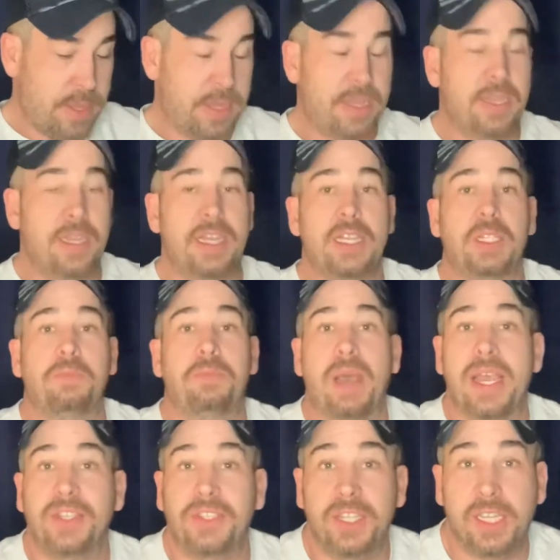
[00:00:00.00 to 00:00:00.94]
is
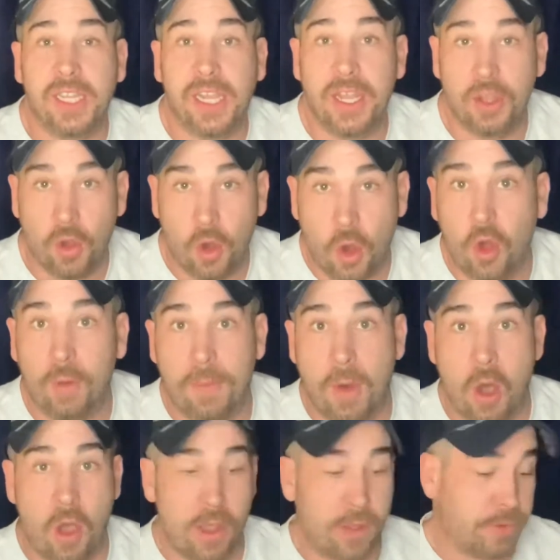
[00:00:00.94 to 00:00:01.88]
basically all
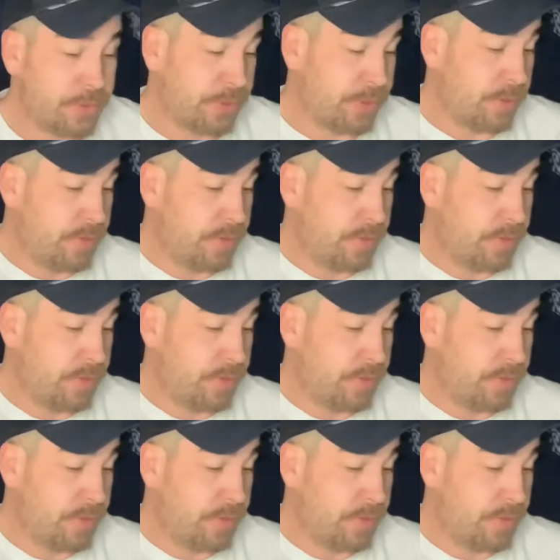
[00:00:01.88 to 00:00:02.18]
Miles